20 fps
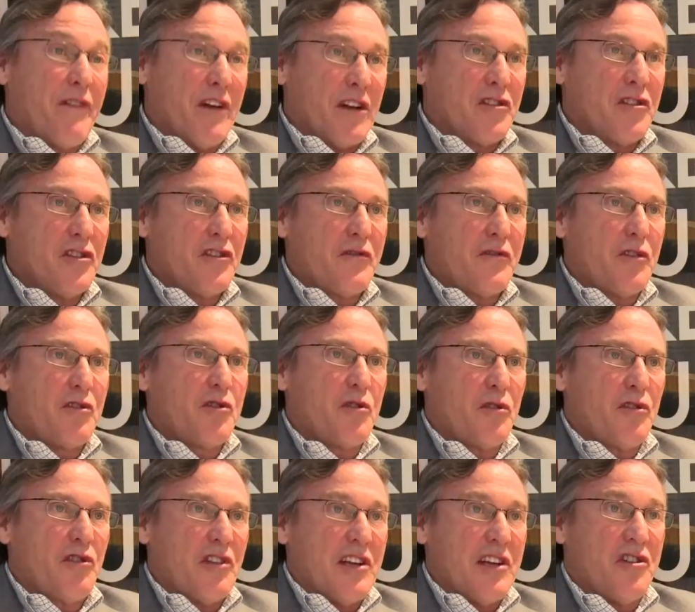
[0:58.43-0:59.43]
Functions
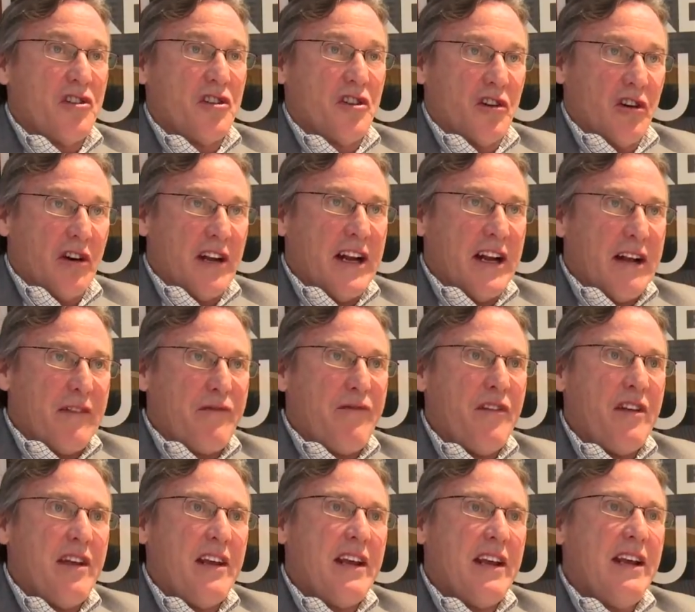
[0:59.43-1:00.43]
Virtualization, or
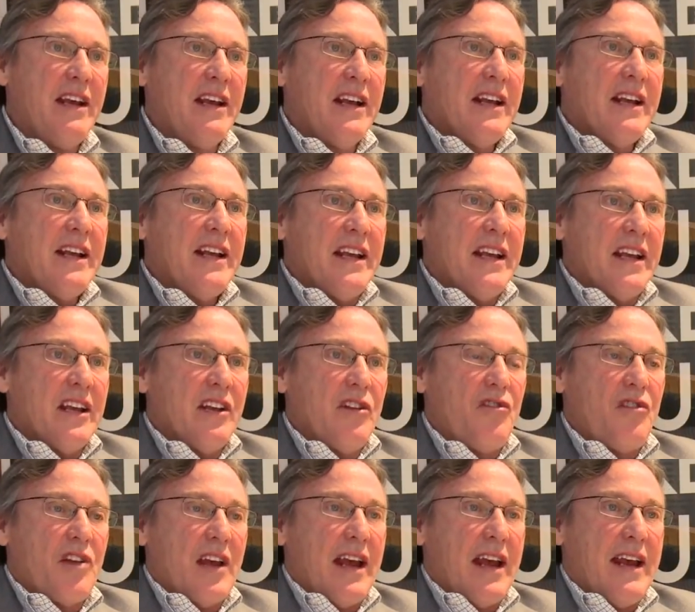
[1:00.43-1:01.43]
NFV,
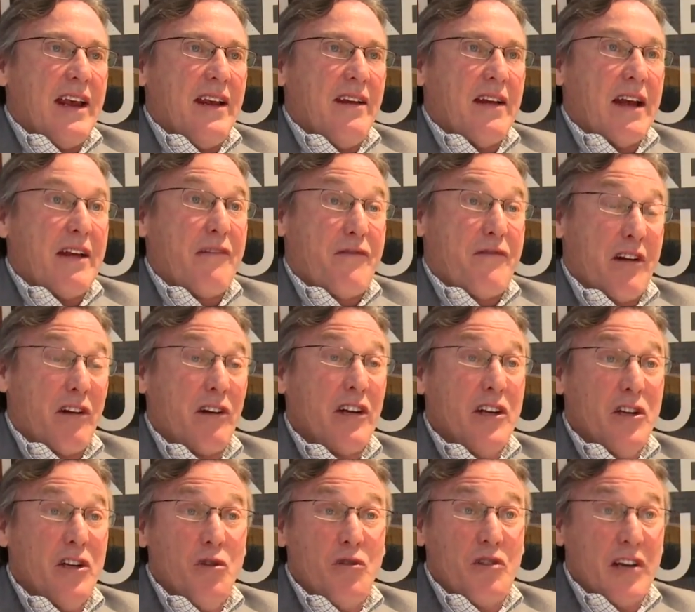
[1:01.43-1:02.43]
is a fairly
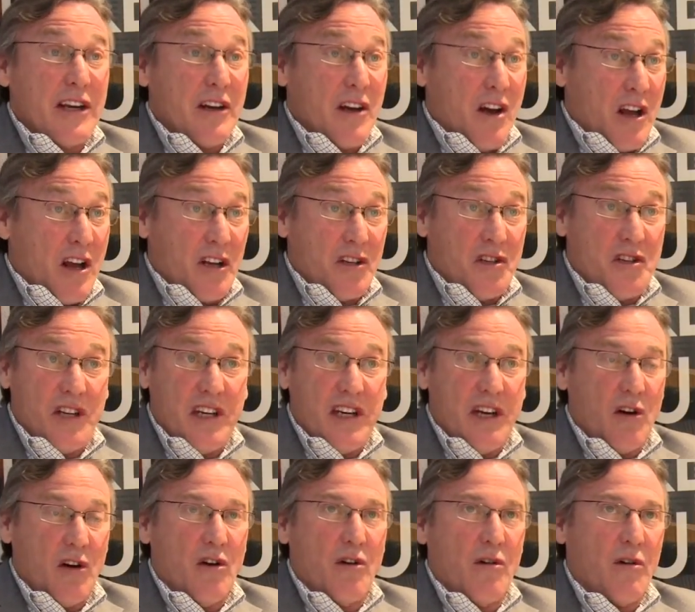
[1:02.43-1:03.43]
new
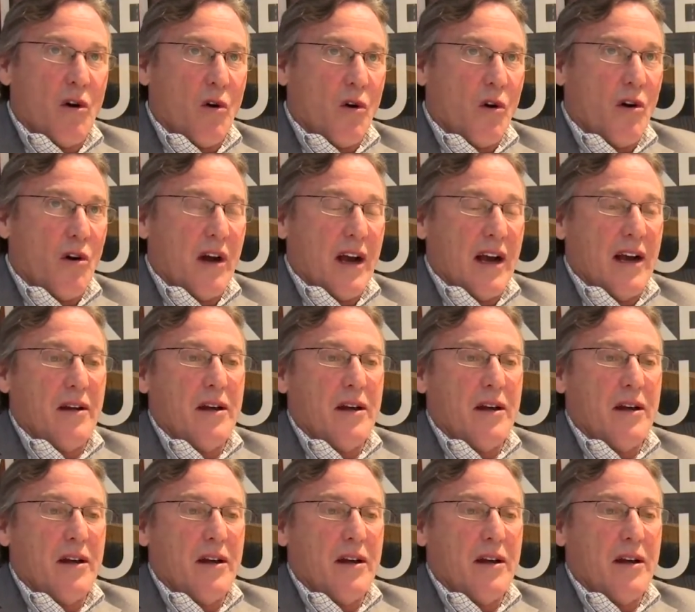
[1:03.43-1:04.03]
technology or